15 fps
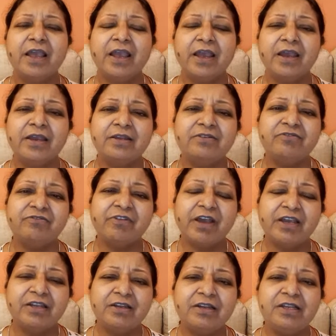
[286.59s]
And
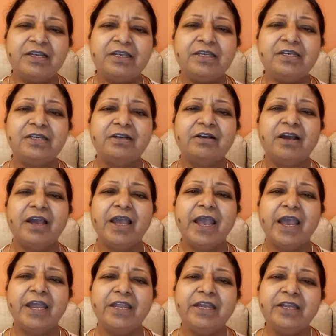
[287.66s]
finally,
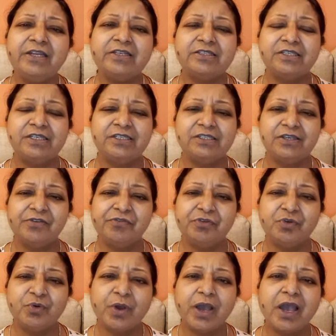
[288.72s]
any disease, if
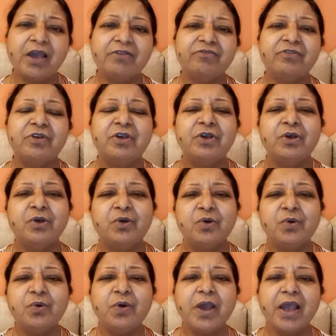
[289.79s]
you have,
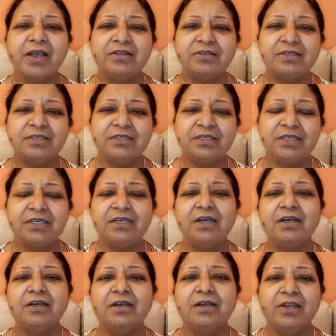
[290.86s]
go and see
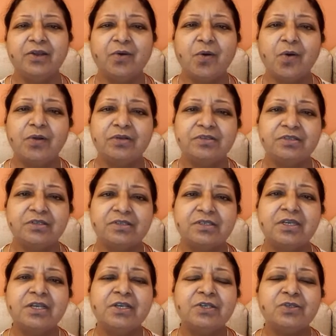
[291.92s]
a gynecologist.